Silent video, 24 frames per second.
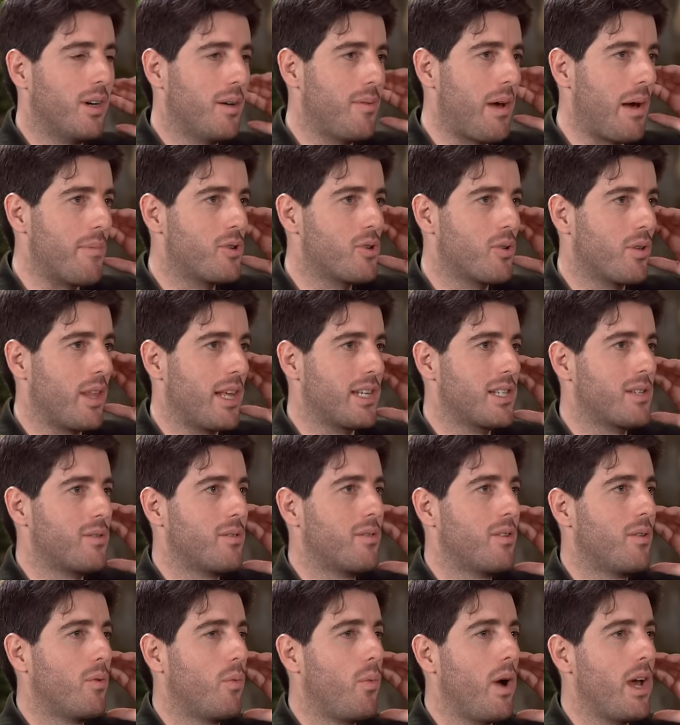I'm sure that's
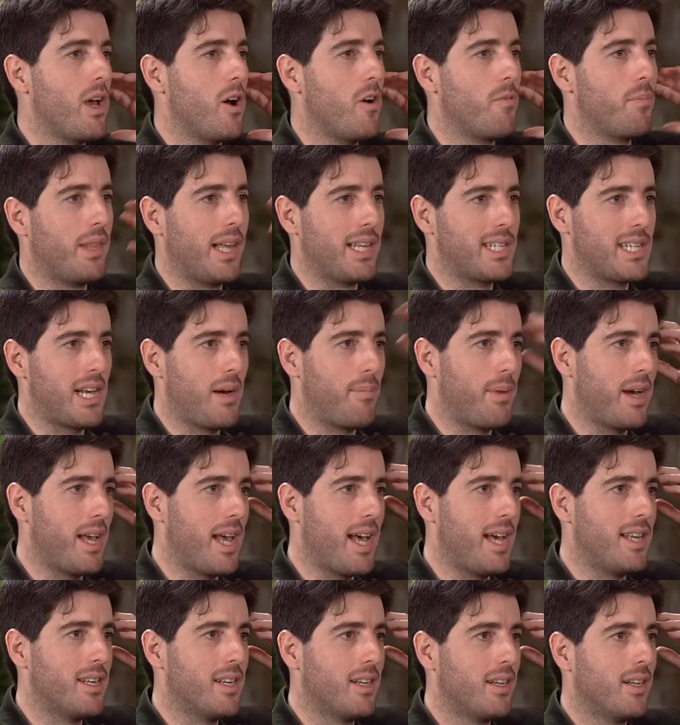way off, but that's how my
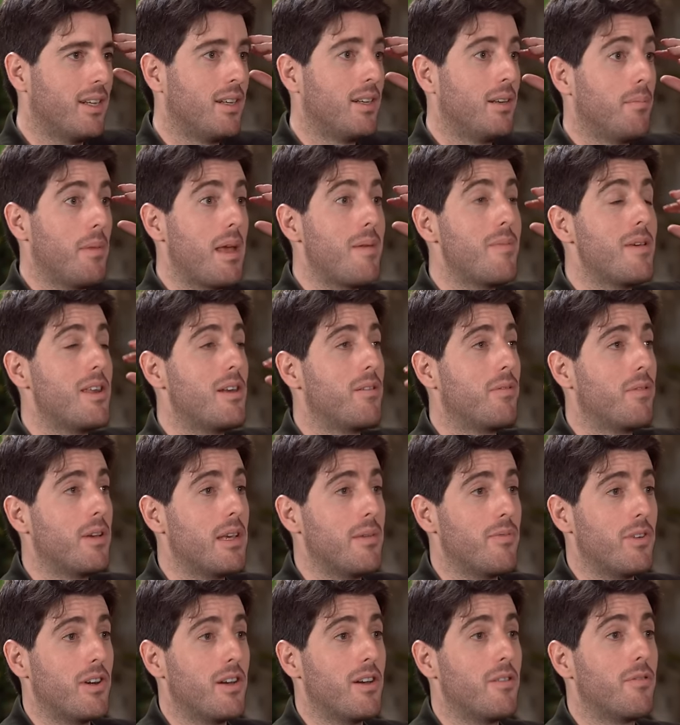head, maybe
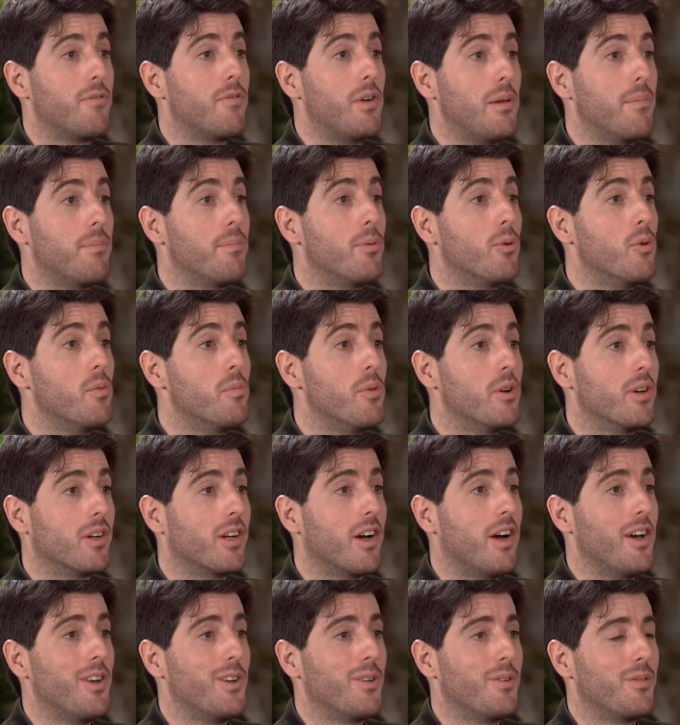even in a Philip Pullman
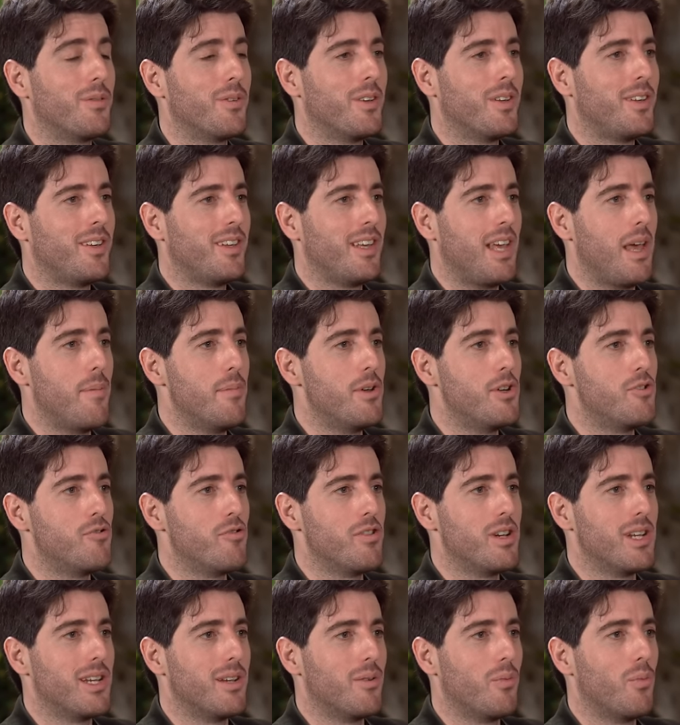kind of
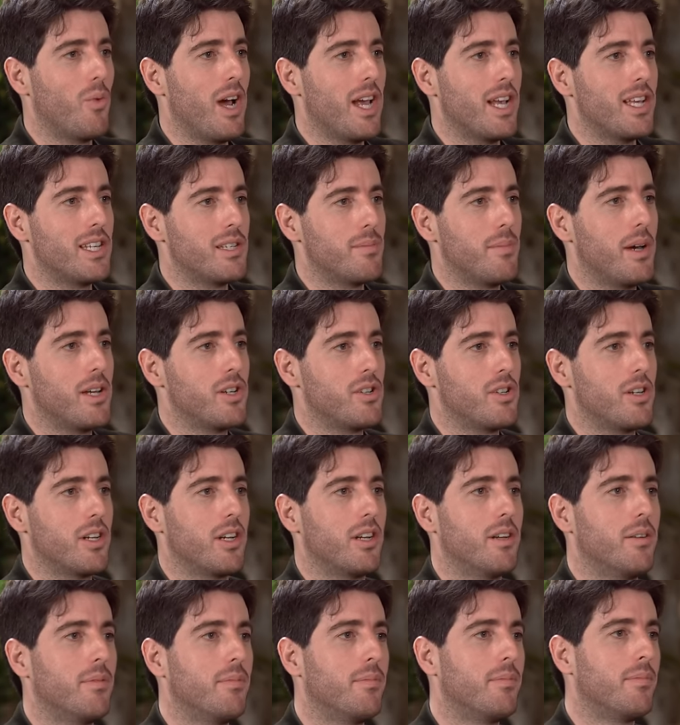imagery way, is imagining
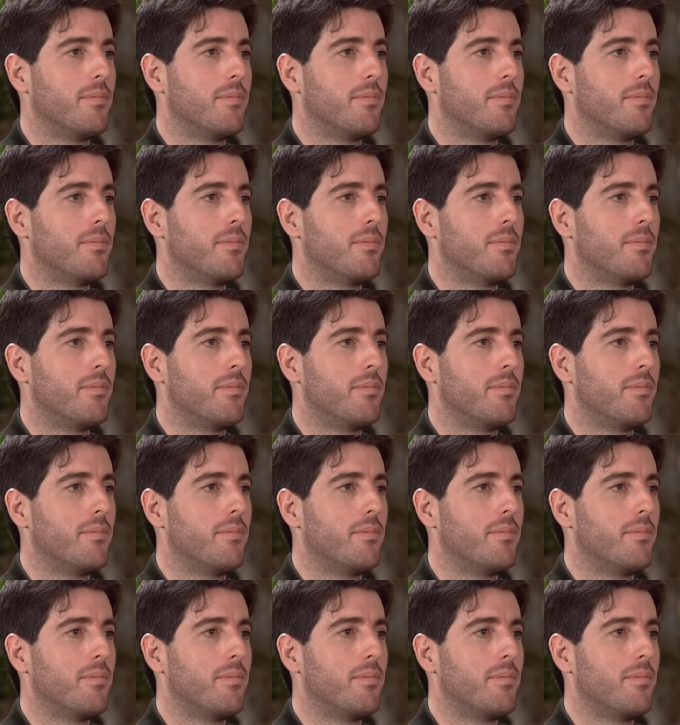it.